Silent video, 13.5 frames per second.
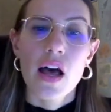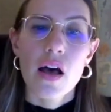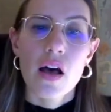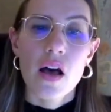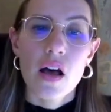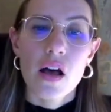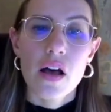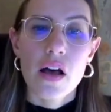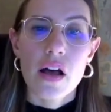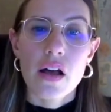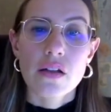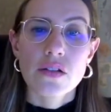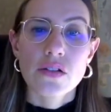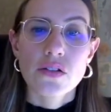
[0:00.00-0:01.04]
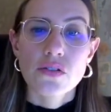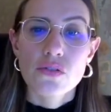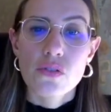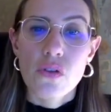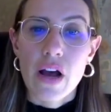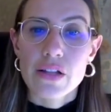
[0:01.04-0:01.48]
And
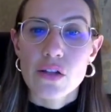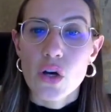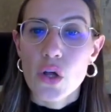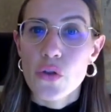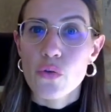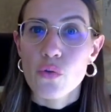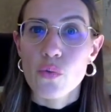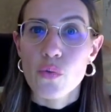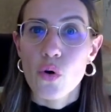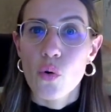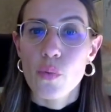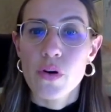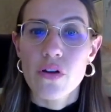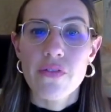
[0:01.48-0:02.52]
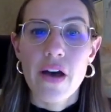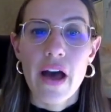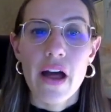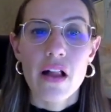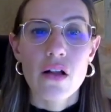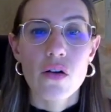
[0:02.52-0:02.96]
to look at those who
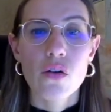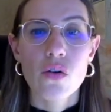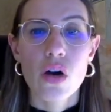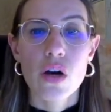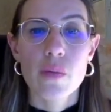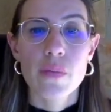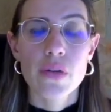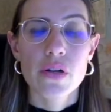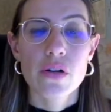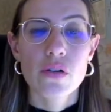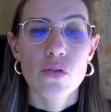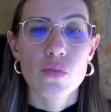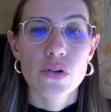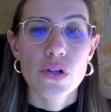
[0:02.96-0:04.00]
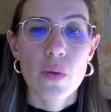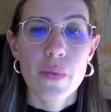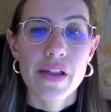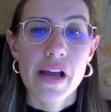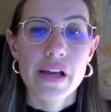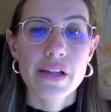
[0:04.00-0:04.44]
prevail, who
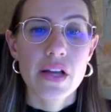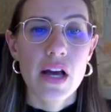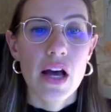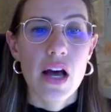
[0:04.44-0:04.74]
predominate,